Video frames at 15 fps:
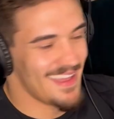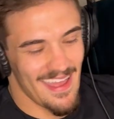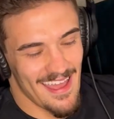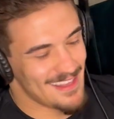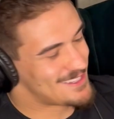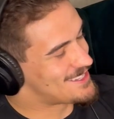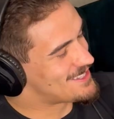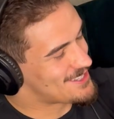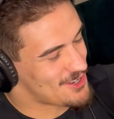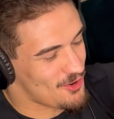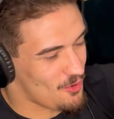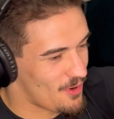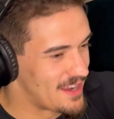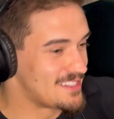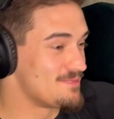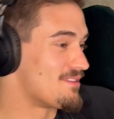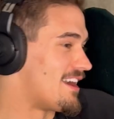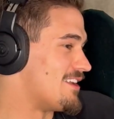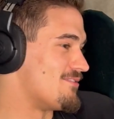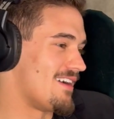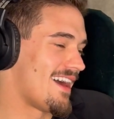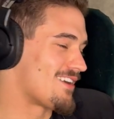It's crazy. But
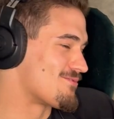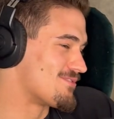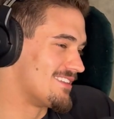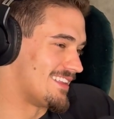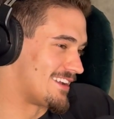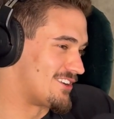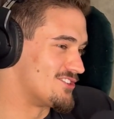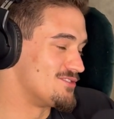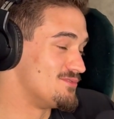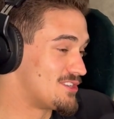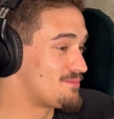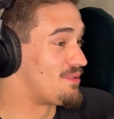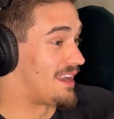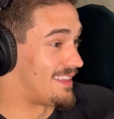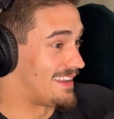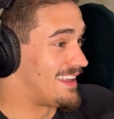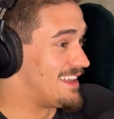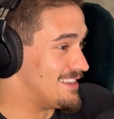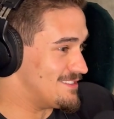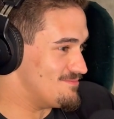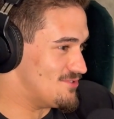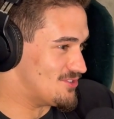anyway, I don't really like country music, but I like
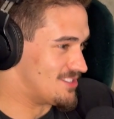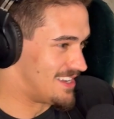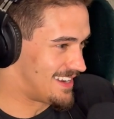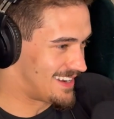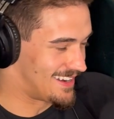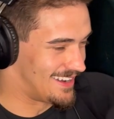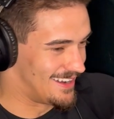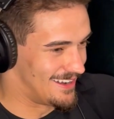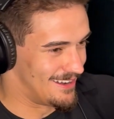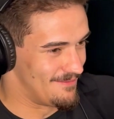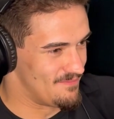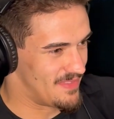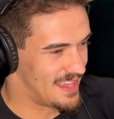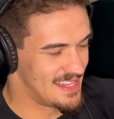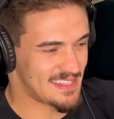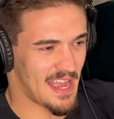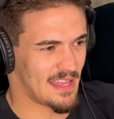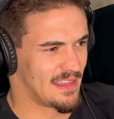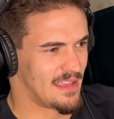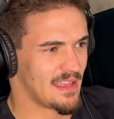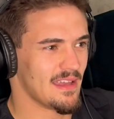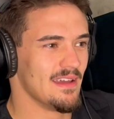his music. And he's got
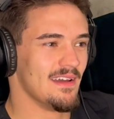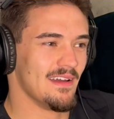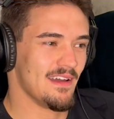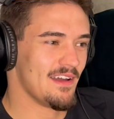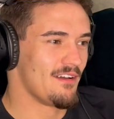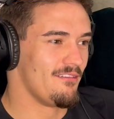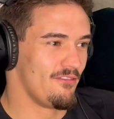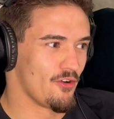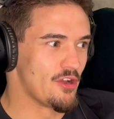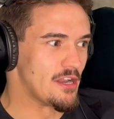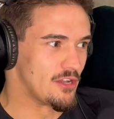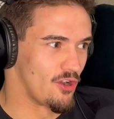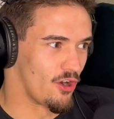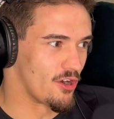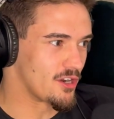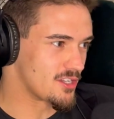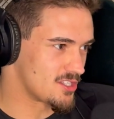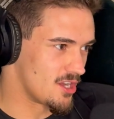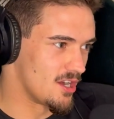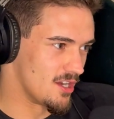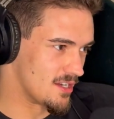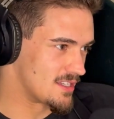like very dark
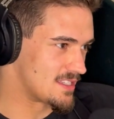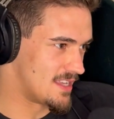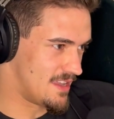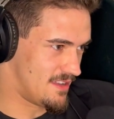songs. Like,